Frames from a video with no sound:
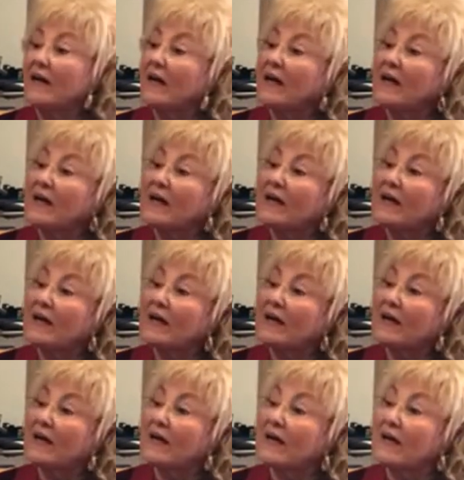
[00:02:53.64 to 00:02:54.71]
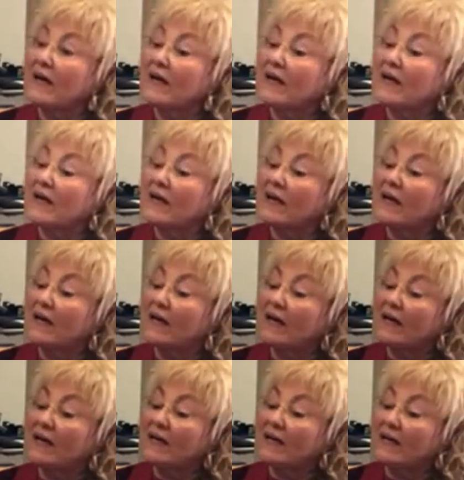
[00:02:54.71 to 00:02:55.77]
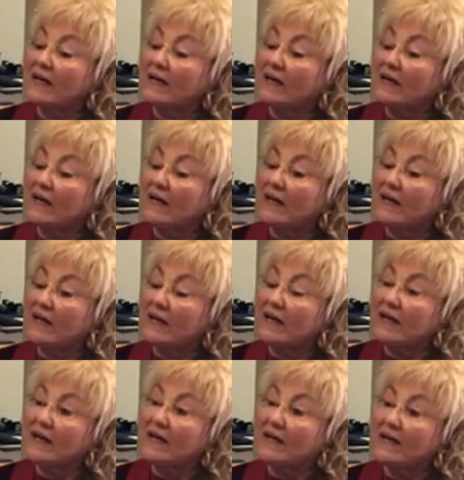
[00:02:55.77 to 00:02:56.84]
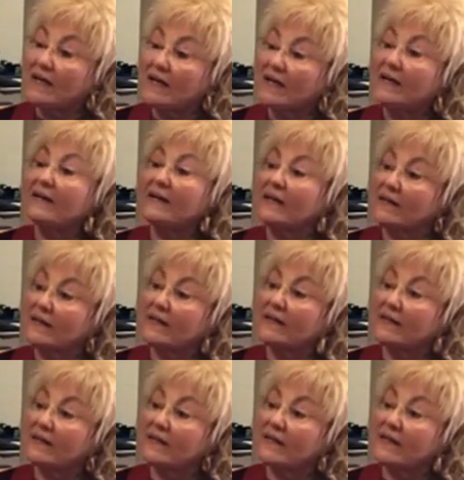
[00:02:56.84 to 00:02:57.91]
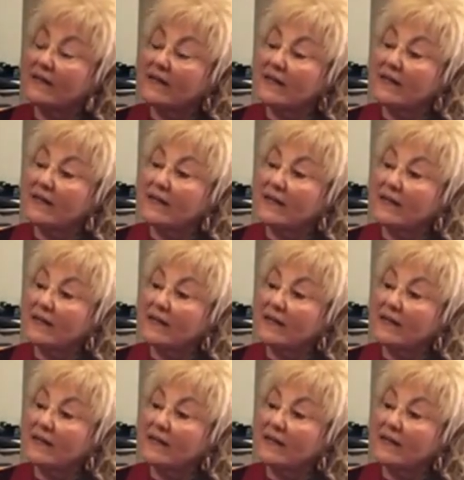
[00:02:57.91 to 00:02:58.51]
The person shown says nothing.